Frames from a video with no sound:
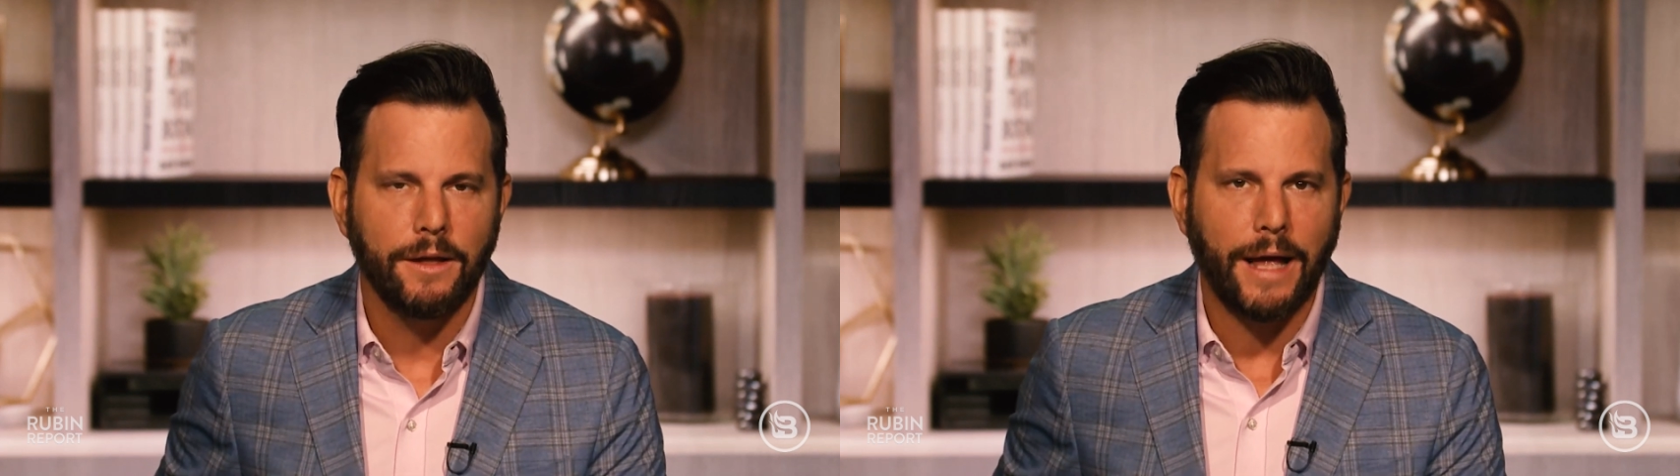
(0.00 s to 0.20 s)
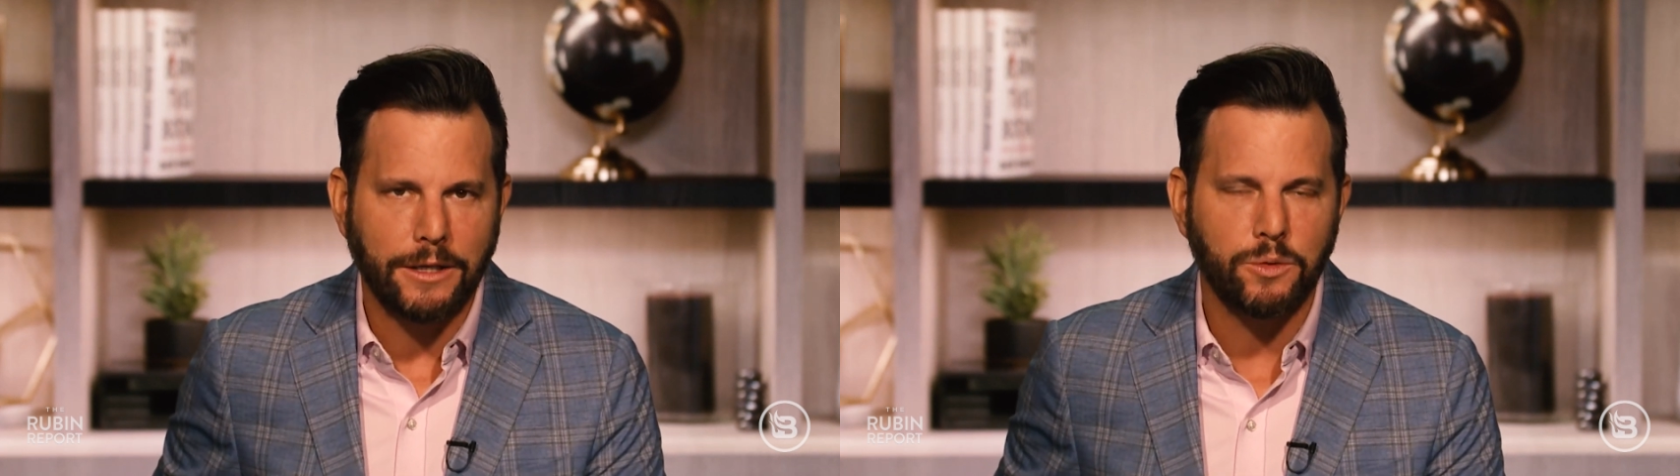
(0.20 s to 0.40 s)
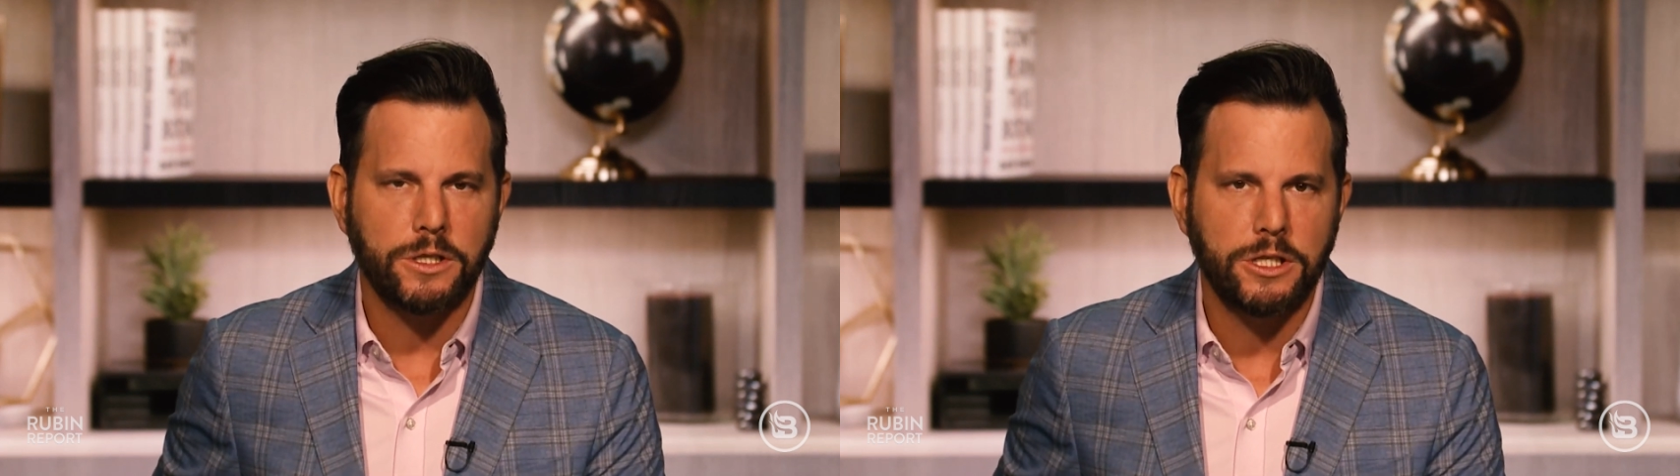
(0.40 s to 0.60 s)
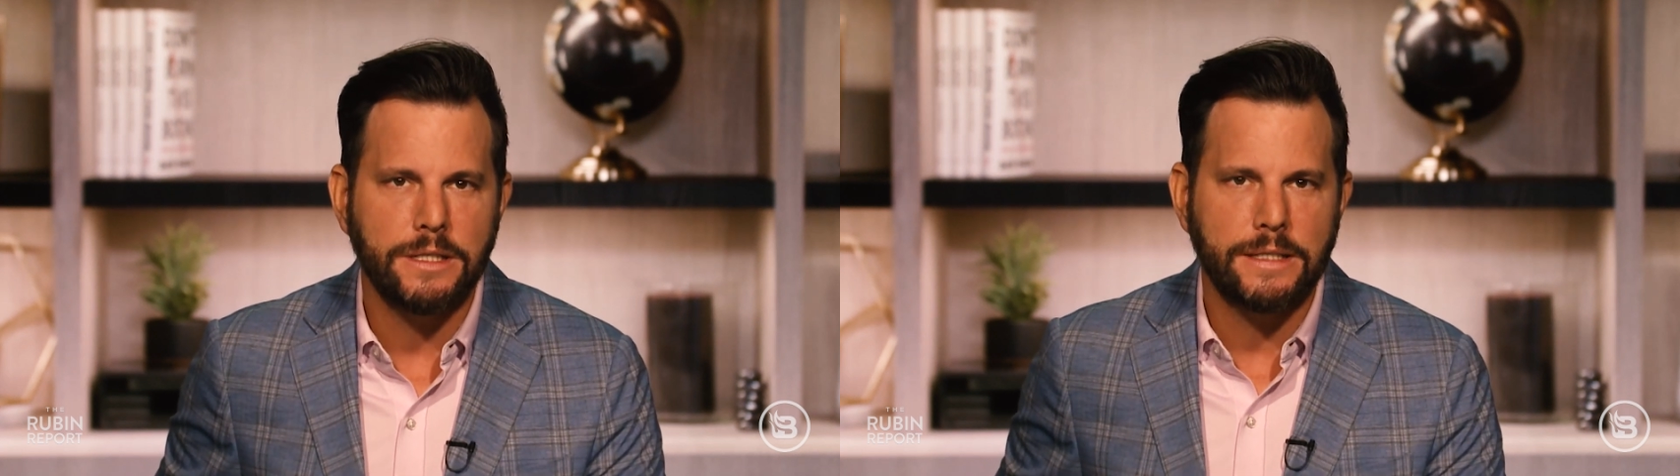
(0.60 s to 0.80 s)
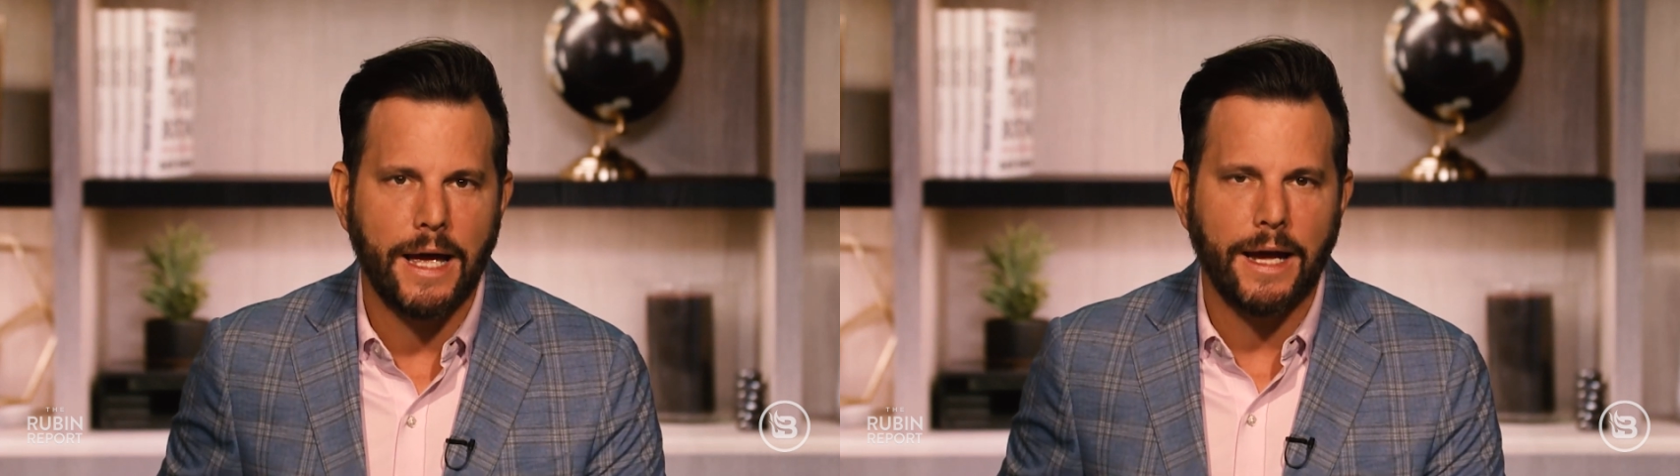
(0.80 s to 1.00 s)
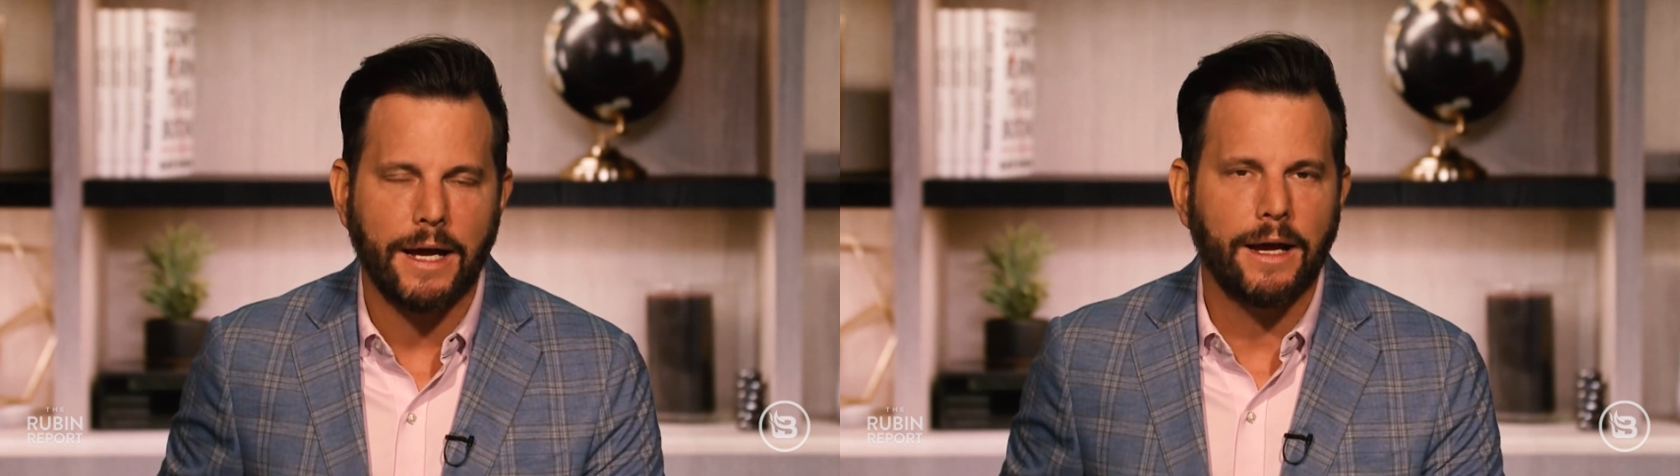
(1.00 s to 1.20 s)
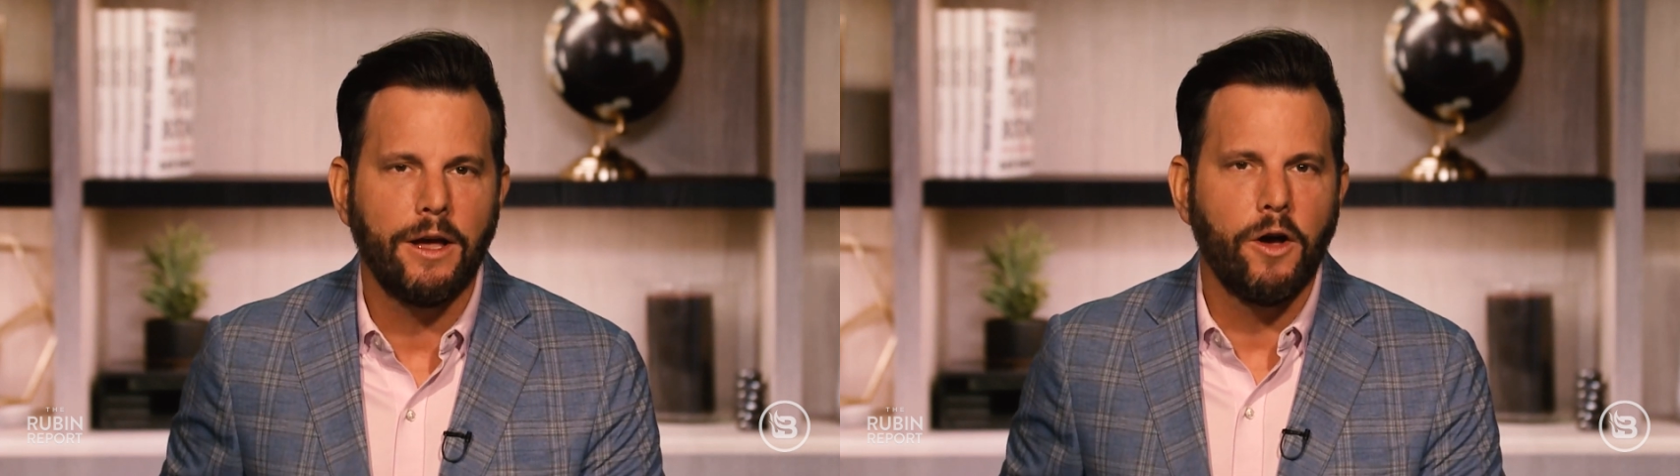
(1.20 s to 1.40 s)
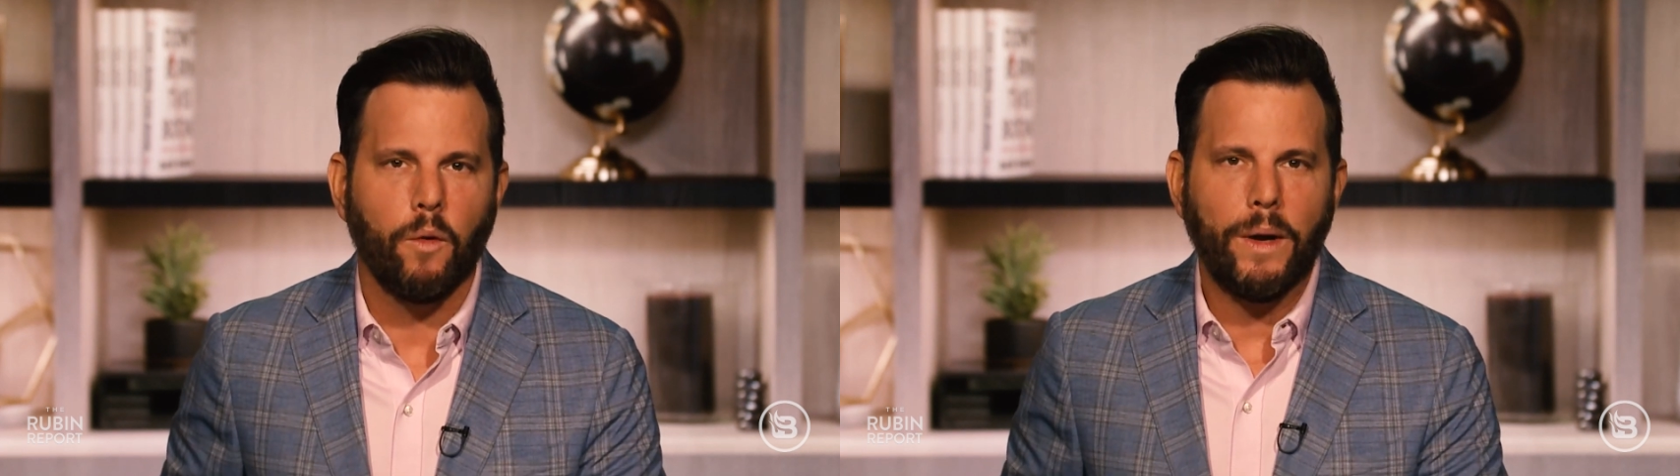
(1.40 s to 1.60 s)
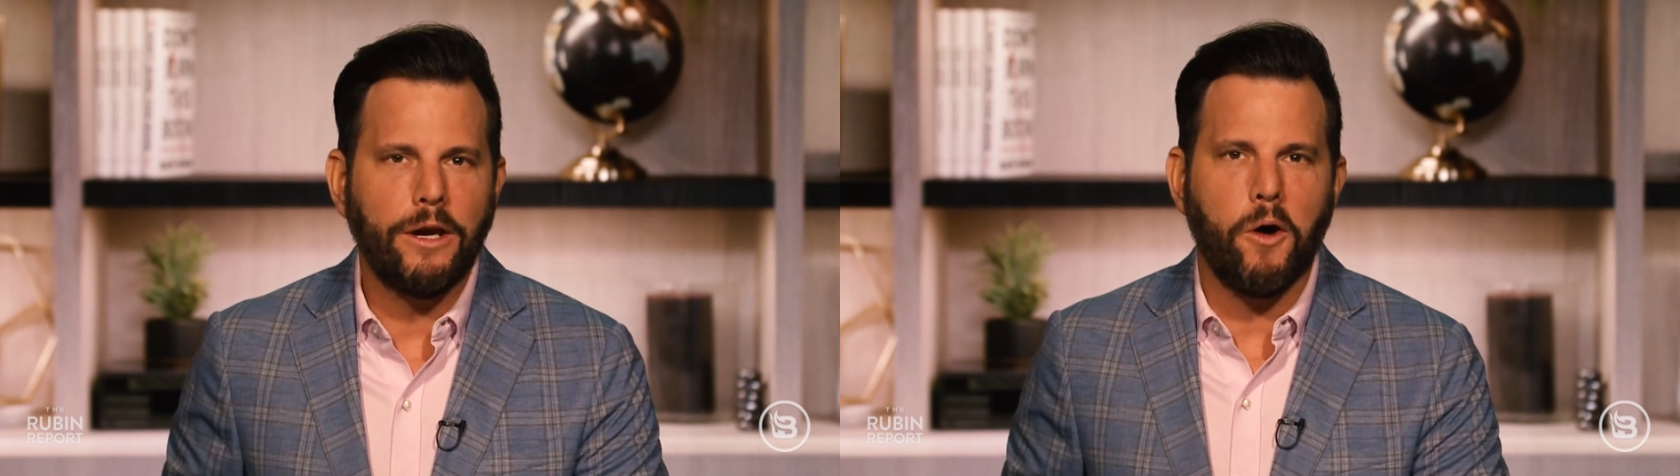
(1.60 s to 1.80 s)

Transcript: That's what she's saying. We